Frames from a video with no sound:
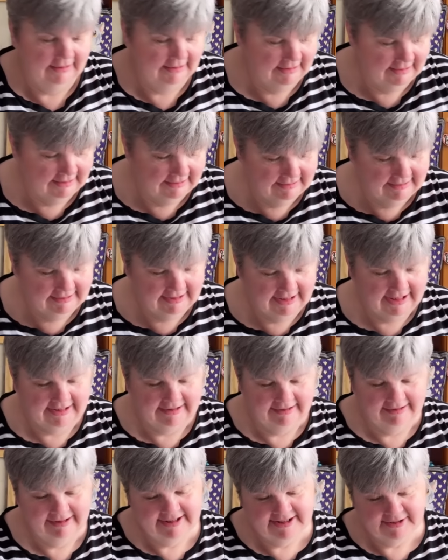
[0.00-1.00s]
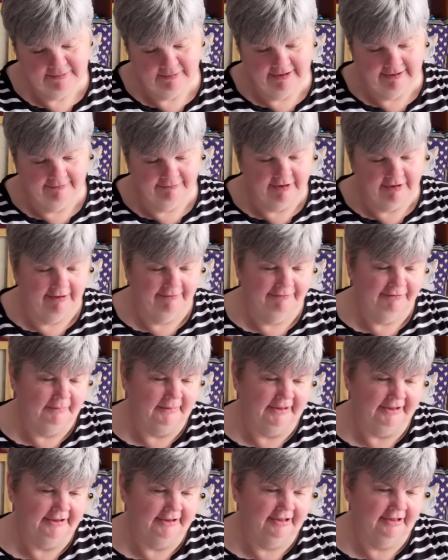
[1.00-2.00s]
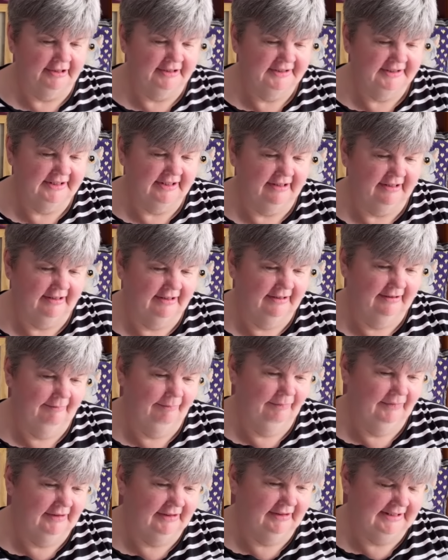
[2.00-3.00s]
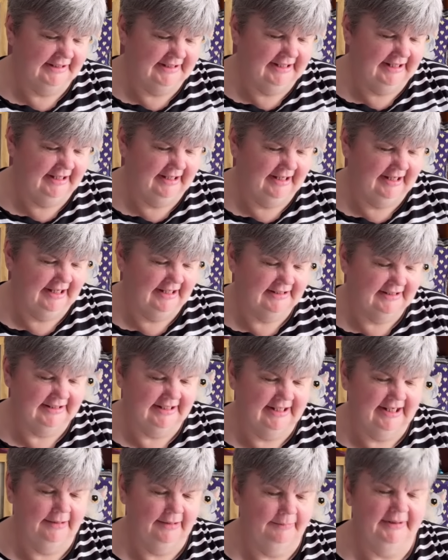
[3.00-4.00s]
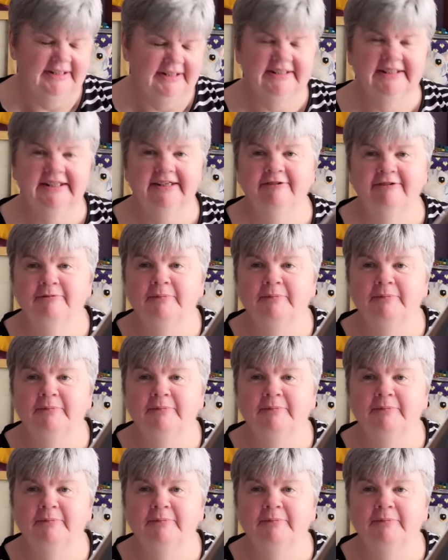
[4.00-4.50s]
And then this one I've got for my daughter, Lizzie Kate, ABC of